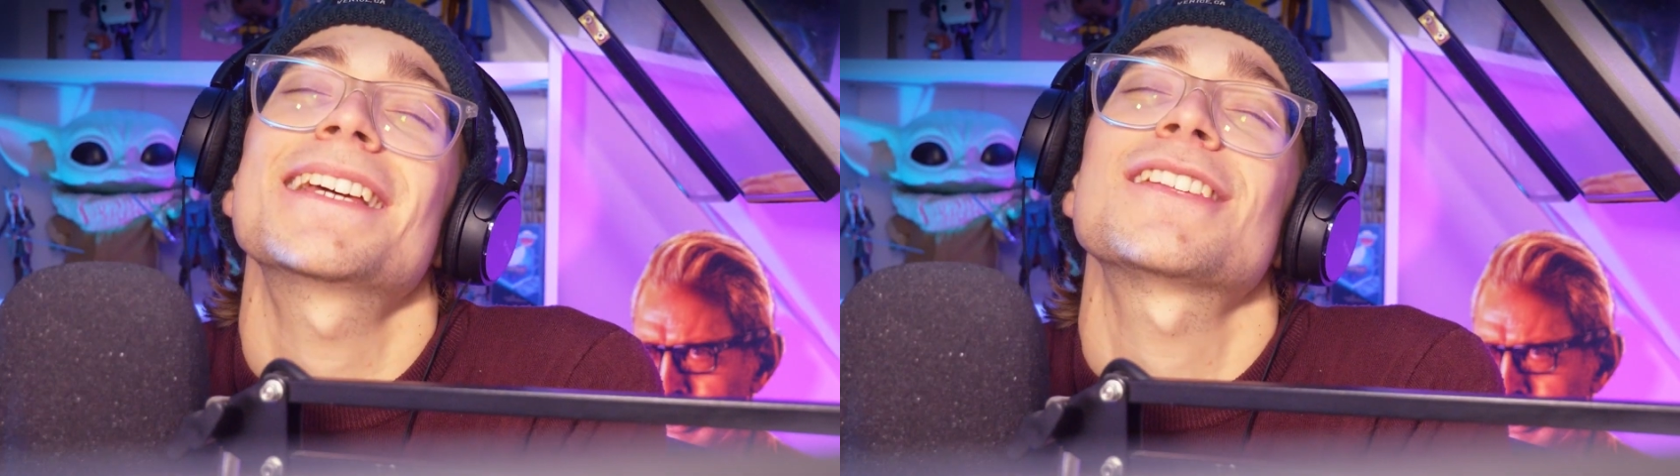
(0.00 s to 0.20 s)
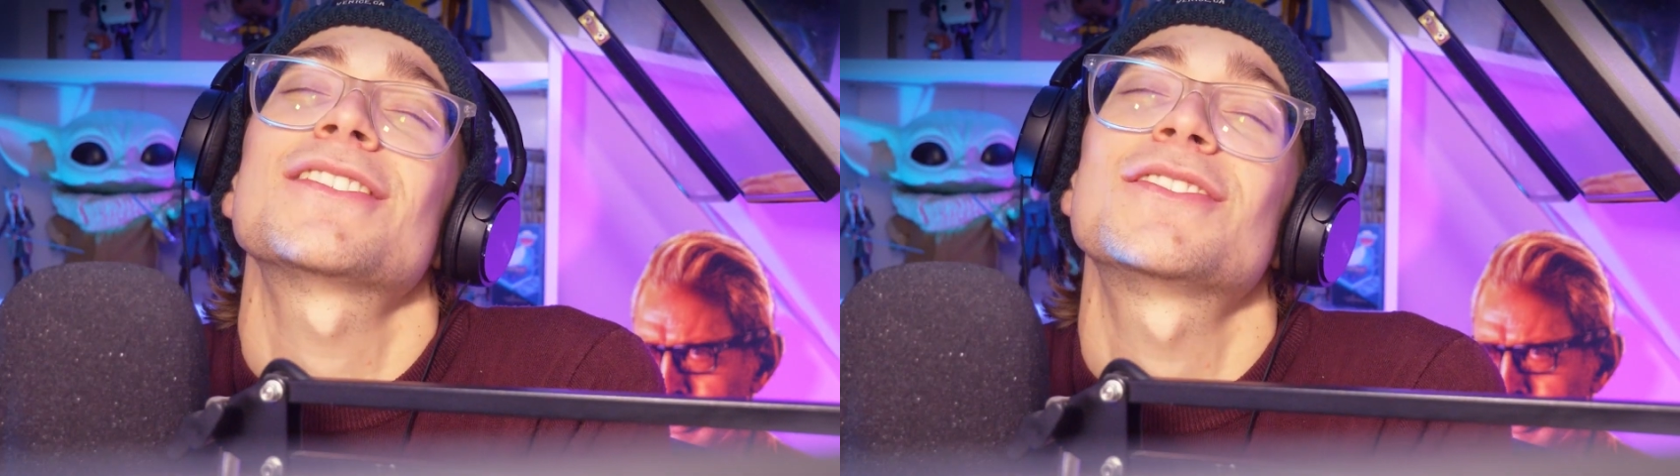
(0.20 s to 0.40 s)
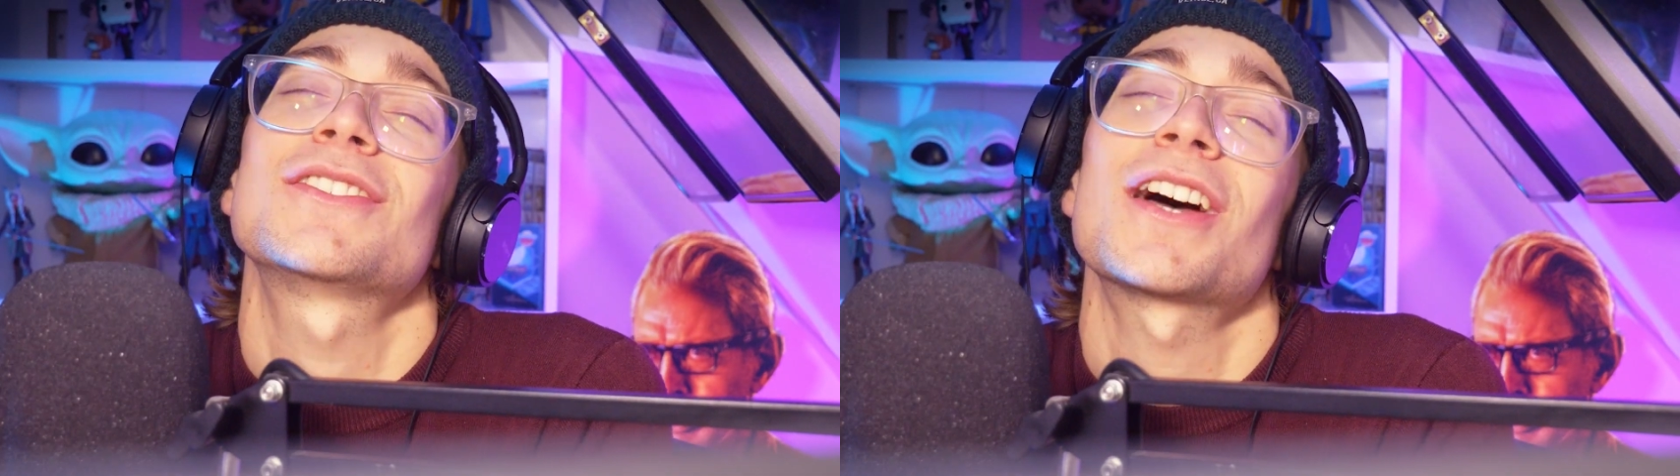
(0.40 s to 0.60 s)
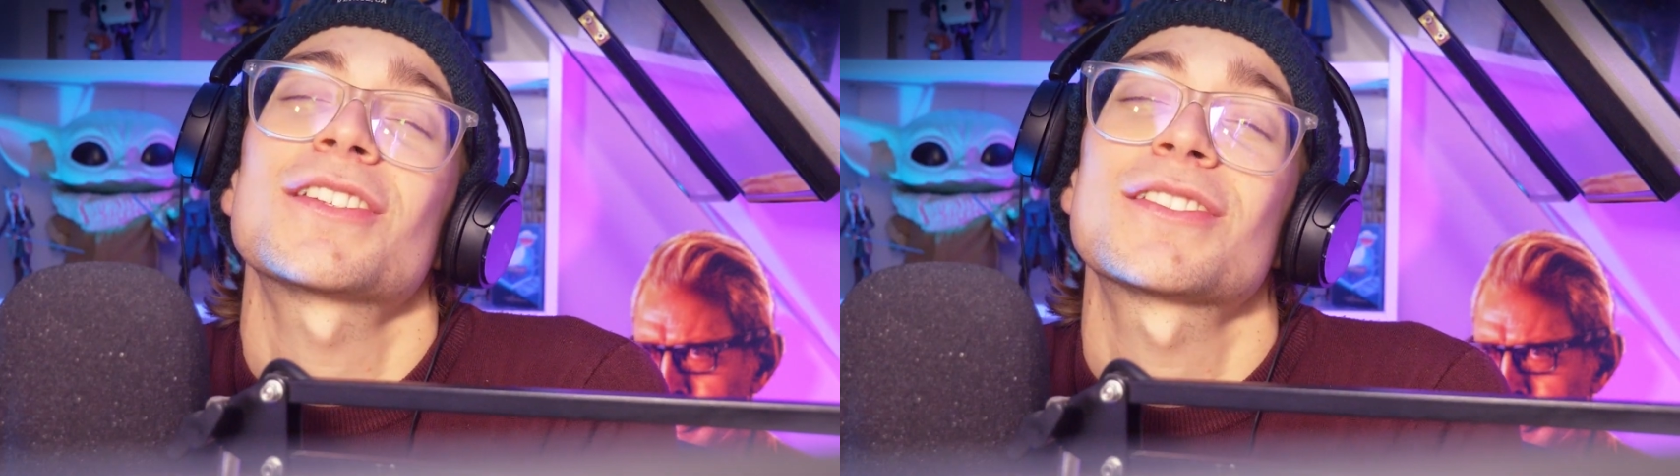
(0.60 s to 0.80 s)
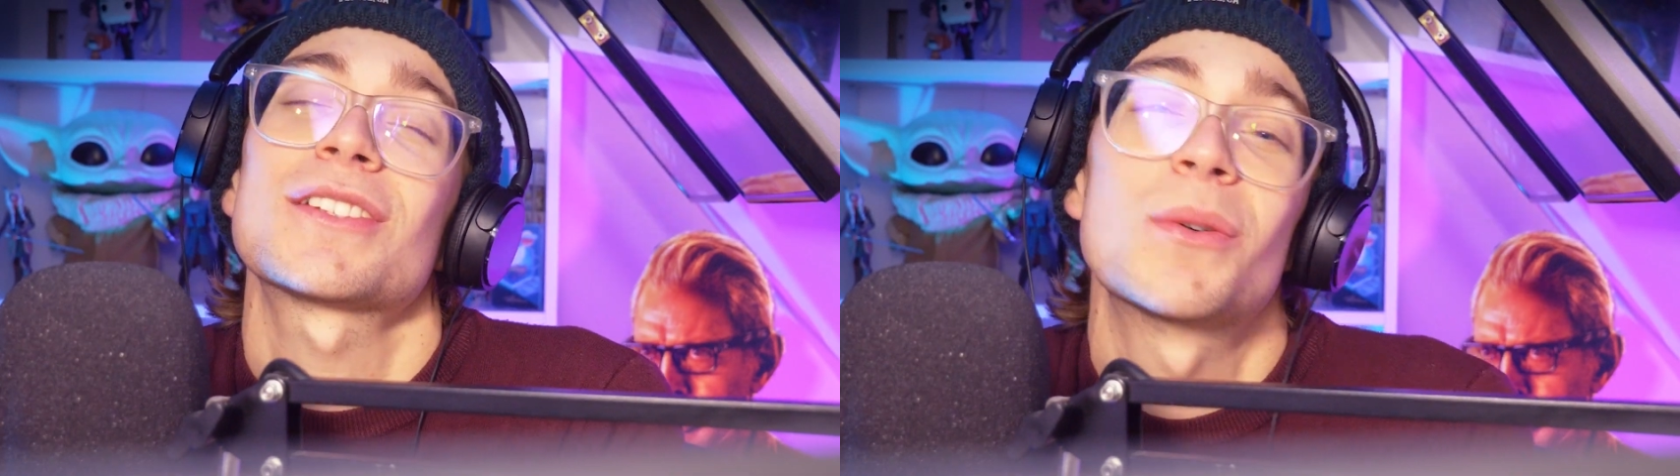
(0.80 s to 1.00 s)
it's
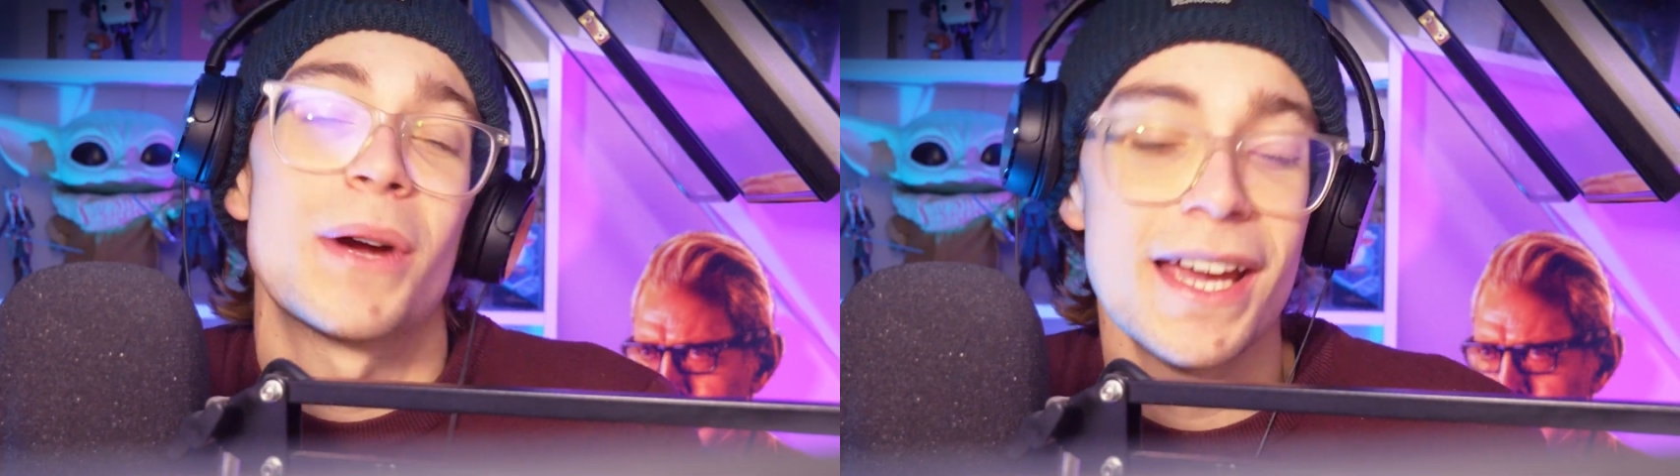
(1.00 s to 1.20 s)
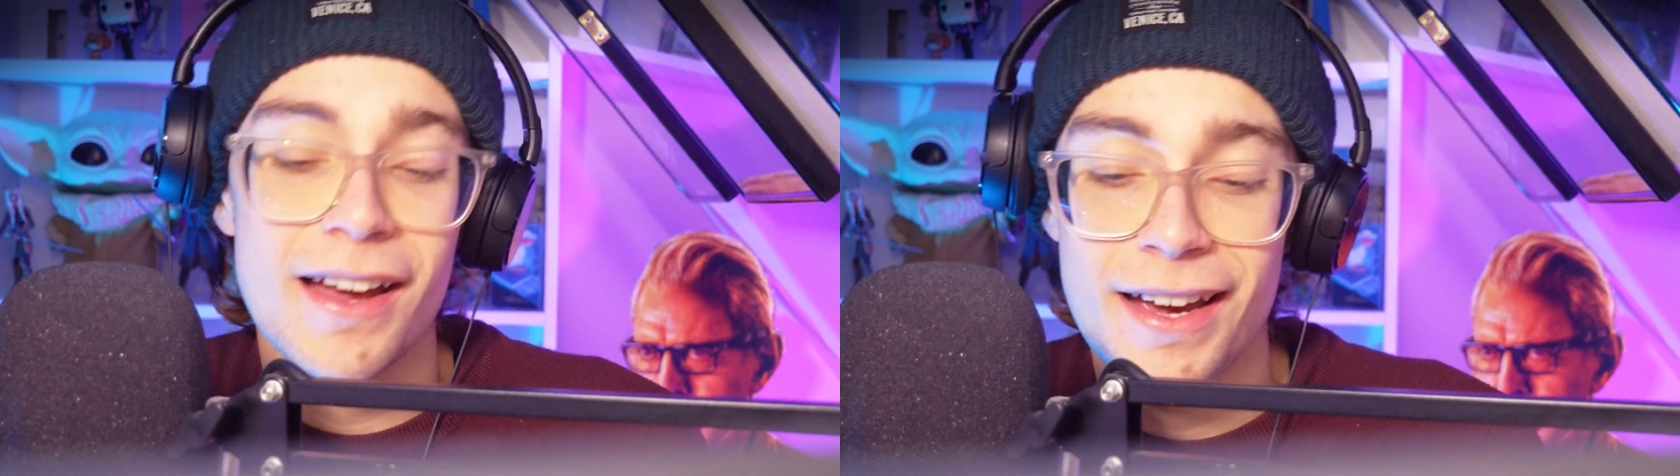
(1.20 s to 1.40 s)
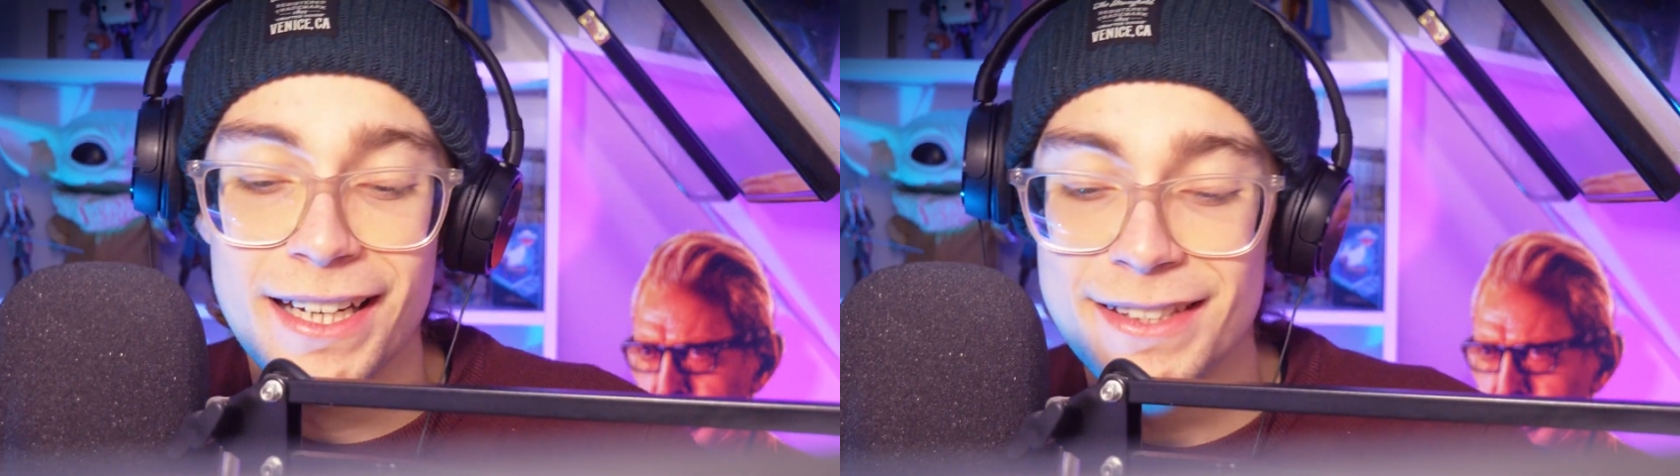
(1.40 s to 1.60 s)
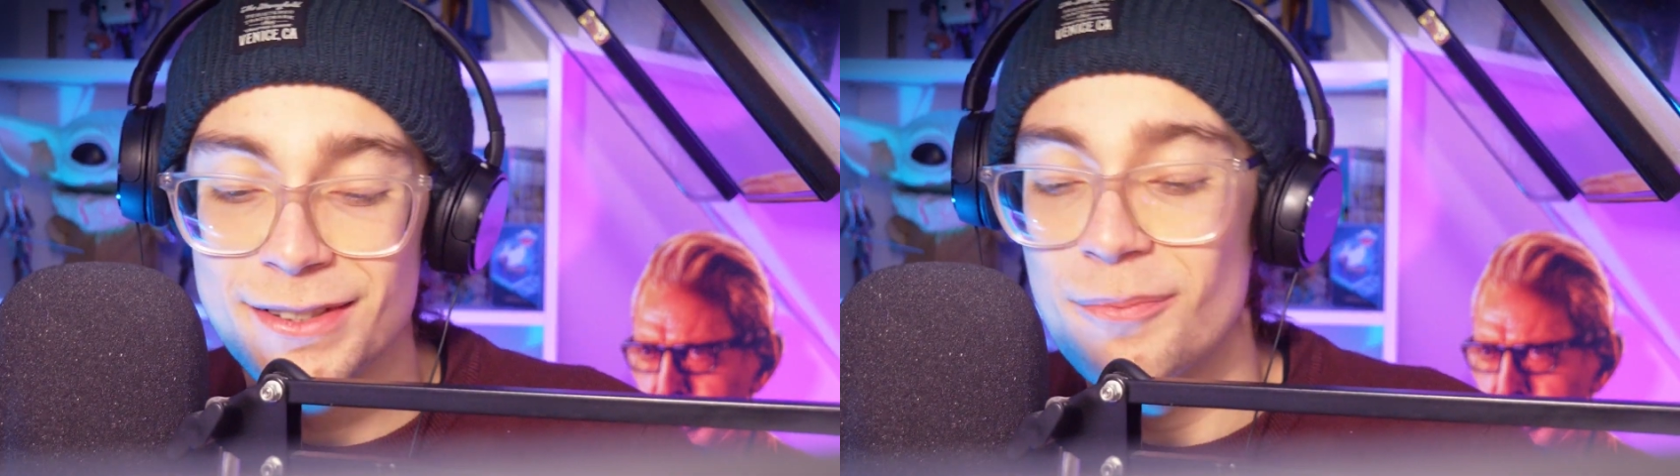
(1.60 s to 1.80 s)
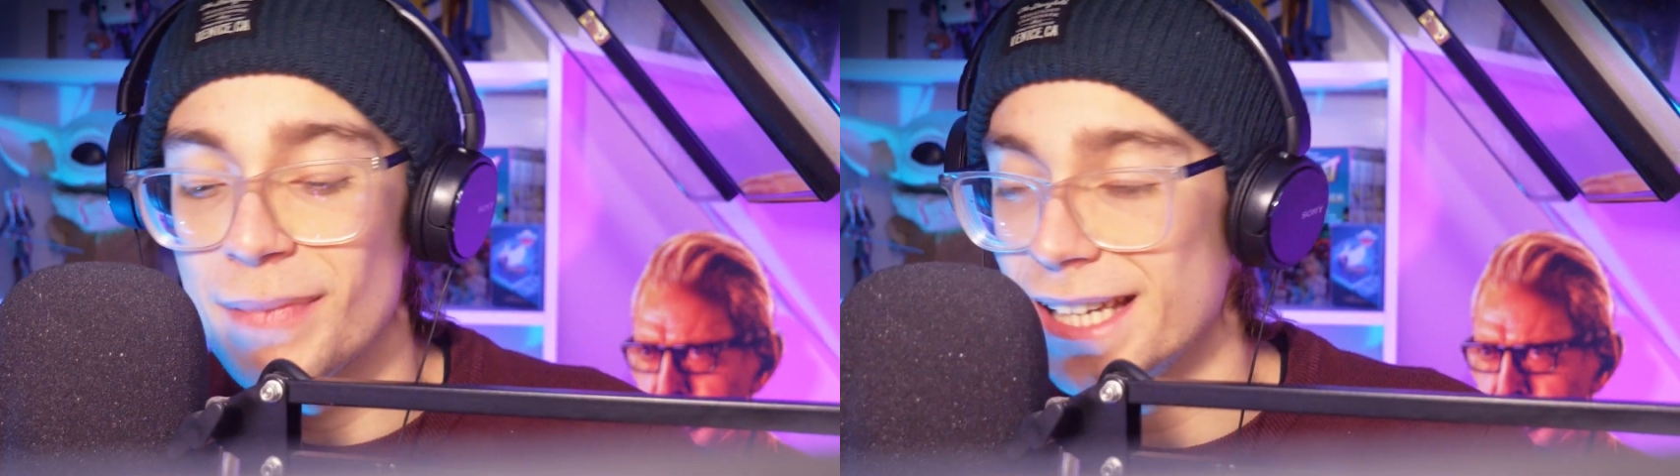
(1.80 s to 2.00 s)
just queer and
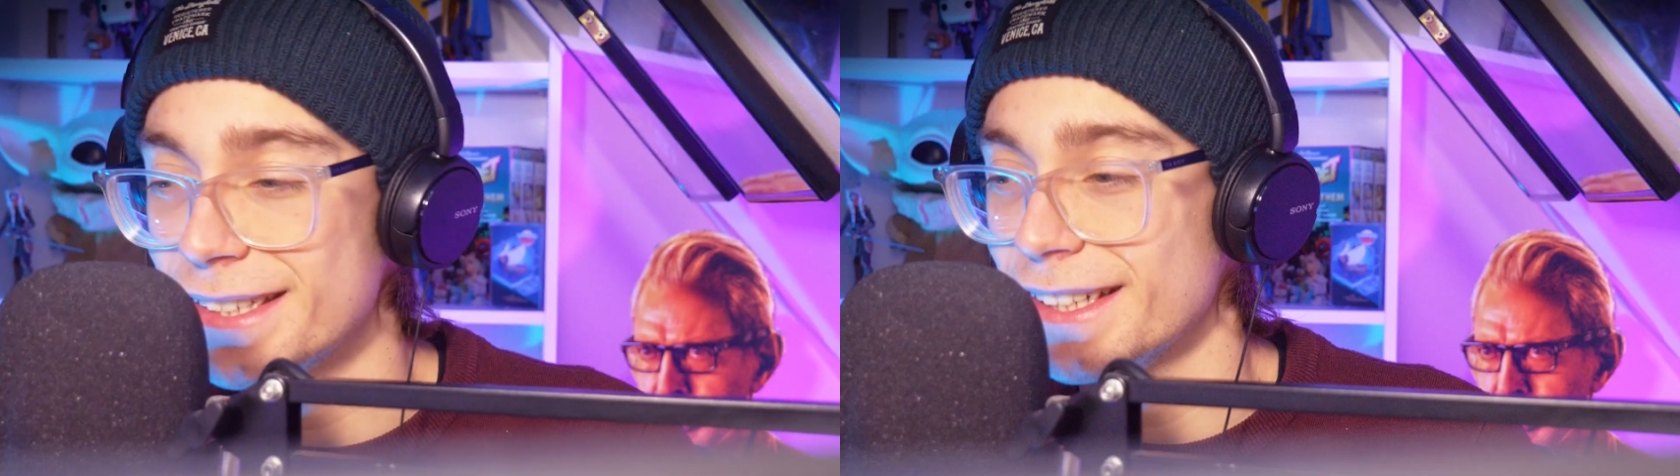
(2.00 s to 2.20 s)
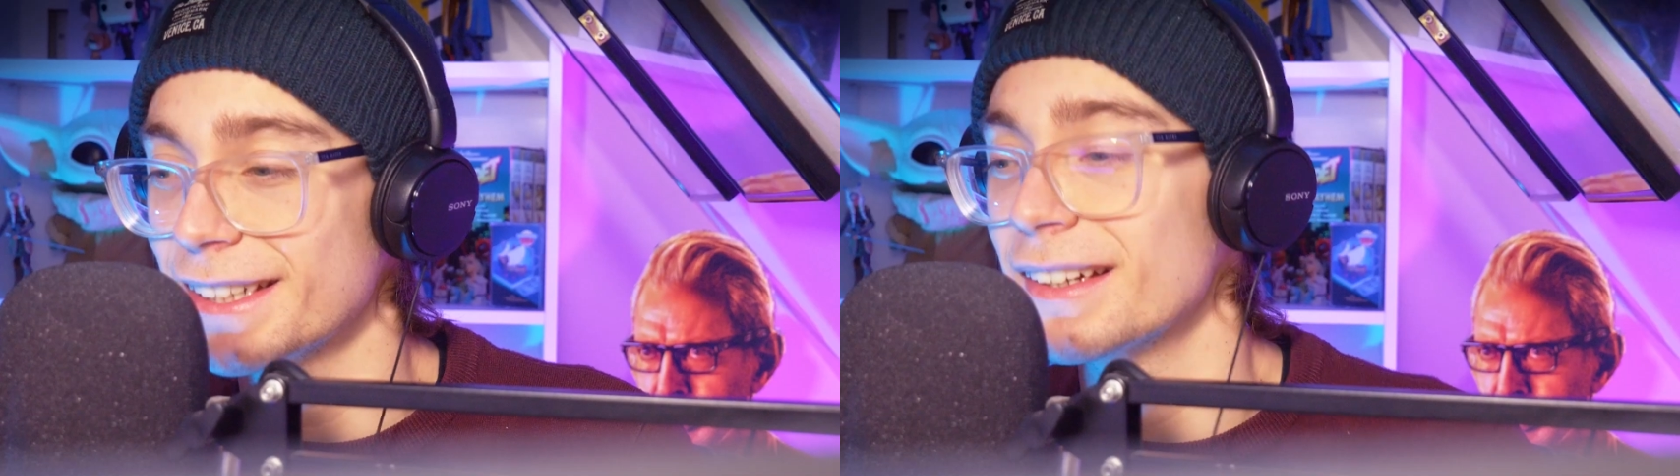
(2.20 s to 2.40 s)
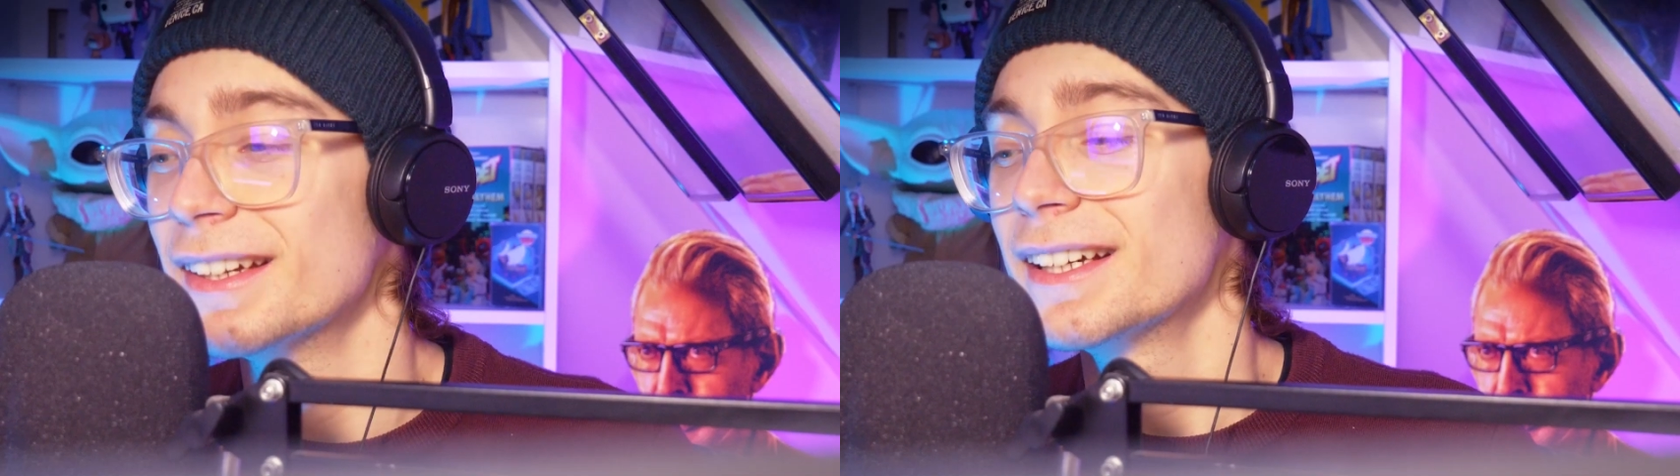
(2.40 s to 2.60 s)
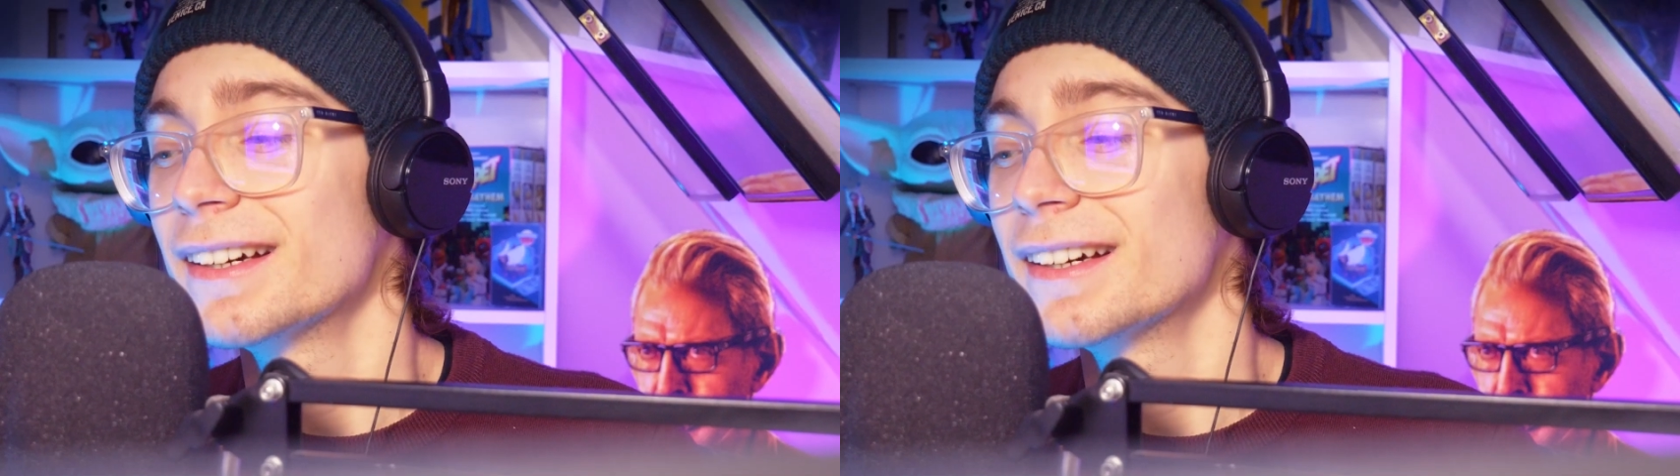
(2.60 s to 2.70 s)
it's amazing.